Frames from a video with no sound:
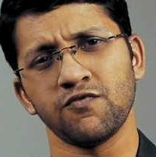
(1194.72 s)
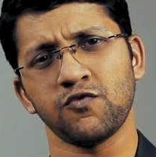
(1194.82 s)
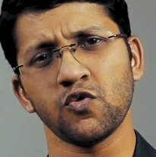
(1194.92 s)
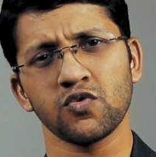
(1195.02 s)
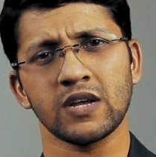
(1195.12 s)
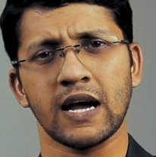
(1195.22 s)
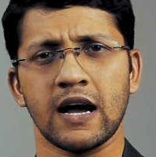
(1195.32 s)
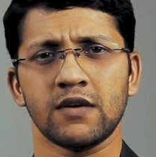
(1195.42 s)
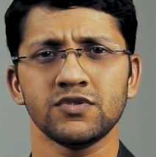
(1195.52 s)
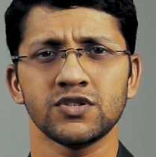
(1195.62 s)
4th
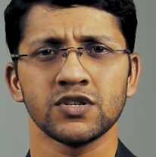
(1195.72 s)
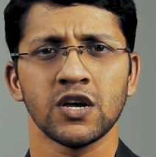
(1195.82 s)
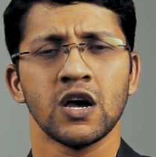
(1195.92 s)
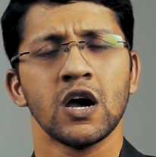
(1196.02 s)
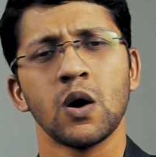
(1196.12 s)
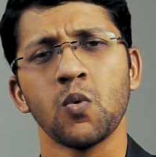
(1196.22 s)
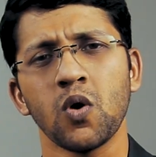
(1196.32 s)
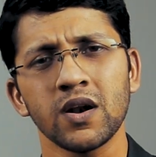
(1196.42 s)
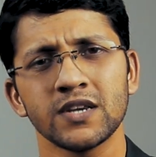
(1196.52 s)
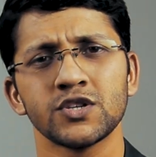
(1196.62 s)
house,
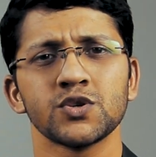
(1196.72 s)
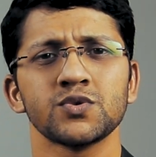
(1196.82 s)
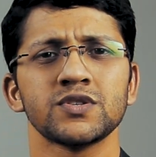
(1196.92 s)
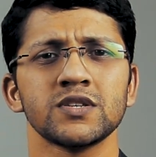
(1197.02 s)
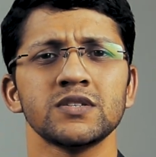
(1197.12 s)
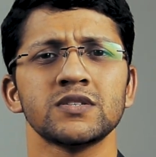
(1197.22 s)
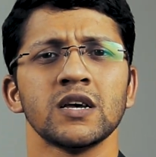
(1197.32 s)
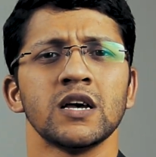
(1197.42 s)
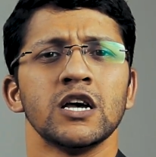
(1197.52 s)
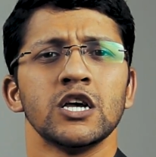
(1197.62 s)
what it shows is
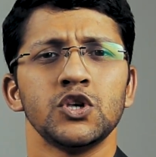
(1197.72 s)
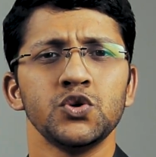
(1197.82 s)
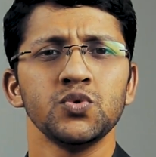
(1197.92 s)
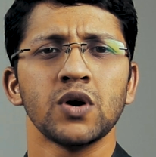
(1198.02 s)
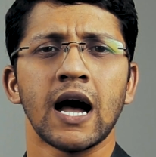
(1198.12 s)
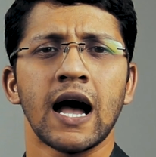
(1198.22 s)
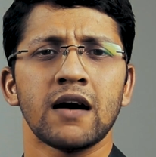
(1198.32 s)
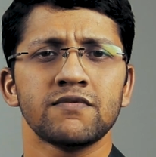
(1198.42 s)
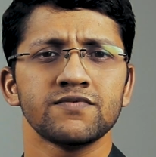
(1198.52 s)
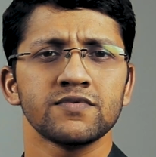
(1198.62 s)
you
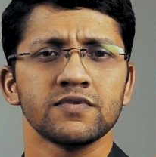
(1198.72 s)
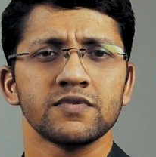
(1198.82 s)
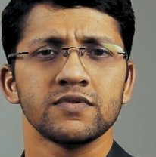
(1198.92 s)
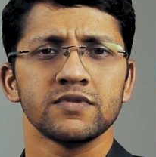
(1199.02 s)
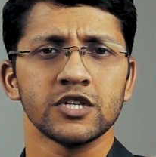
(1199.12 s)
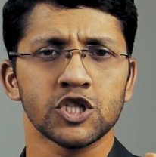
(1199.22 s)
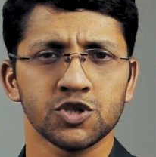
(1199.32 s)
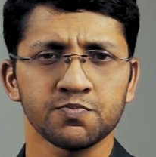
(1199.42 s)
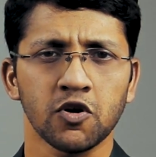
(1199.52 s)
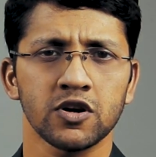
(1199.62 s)
have the
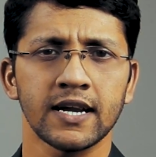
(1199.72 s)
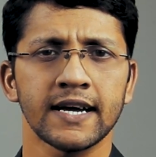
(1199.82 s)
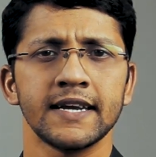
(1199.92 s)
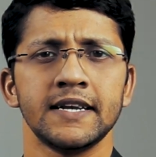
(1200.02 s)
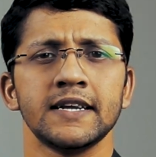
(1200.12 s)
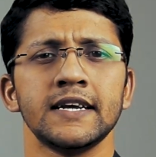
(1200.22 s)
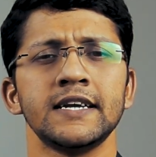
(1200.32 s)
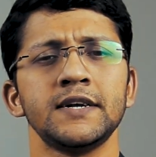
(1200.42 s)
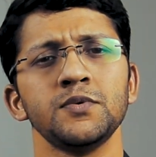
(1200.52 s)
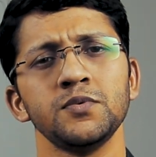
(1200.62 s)
spotlight
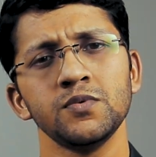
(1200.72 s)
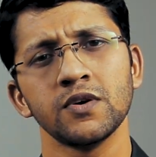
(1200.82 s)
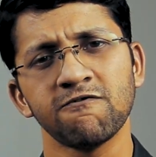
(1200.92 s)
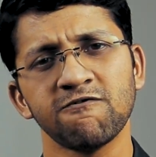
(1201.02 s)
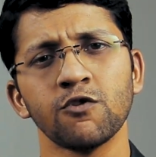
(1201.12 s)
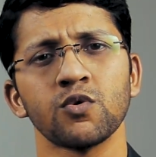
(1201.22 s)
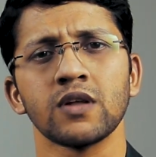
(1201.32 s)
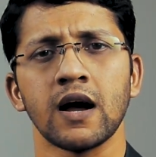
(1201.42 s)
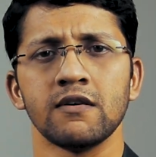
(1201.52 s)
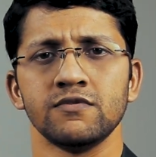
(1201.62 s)
into the fourth
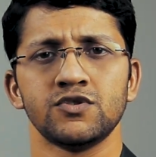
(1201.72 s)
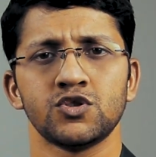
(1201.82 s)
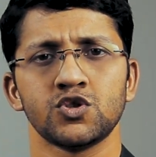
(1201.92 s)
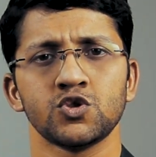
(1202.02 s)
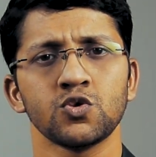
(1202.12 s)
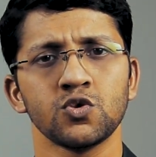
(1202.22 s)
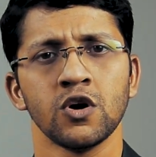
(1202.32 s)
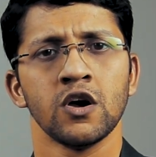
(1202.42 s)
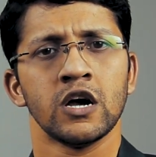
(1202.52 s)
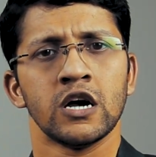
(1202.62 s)
house. So